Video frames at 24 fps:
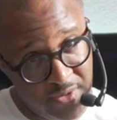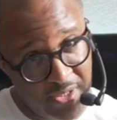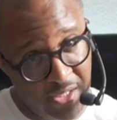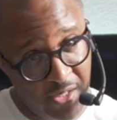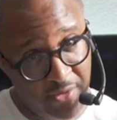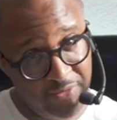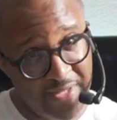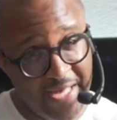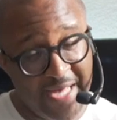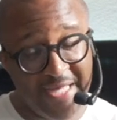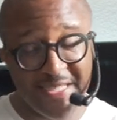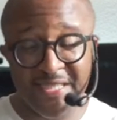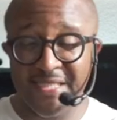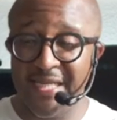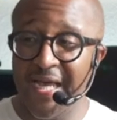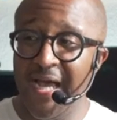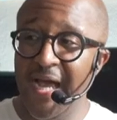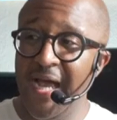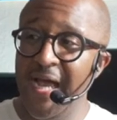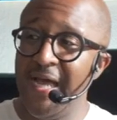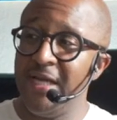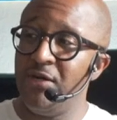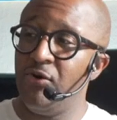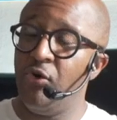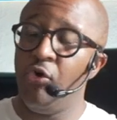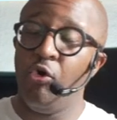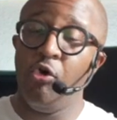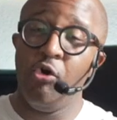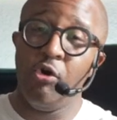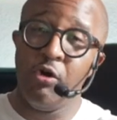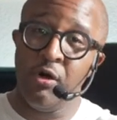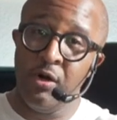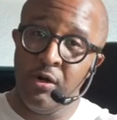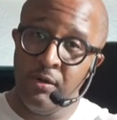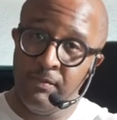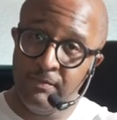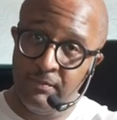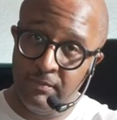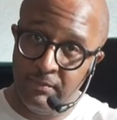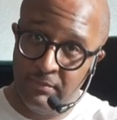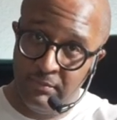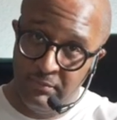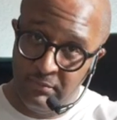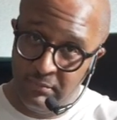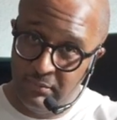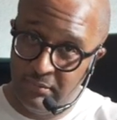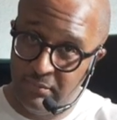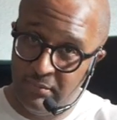on that side or
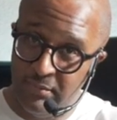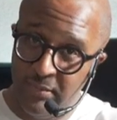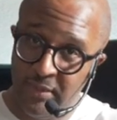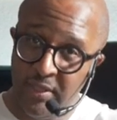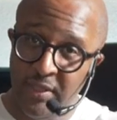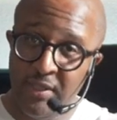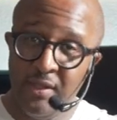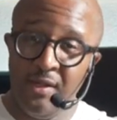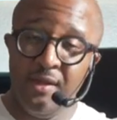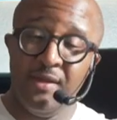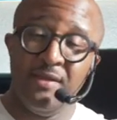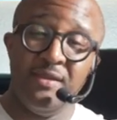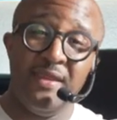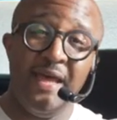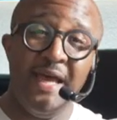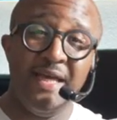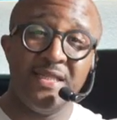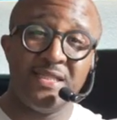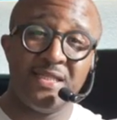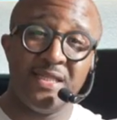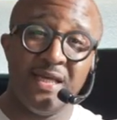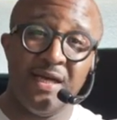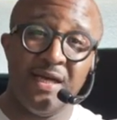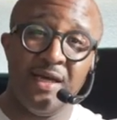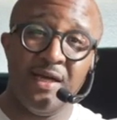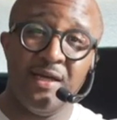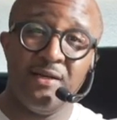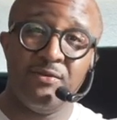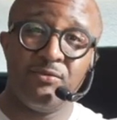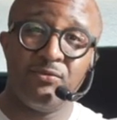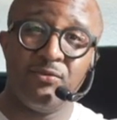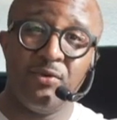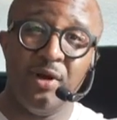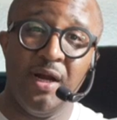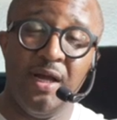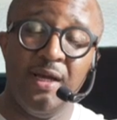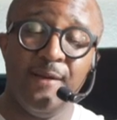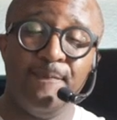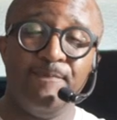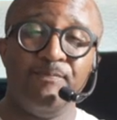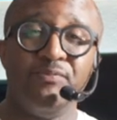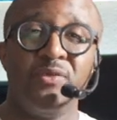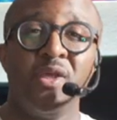that side, right?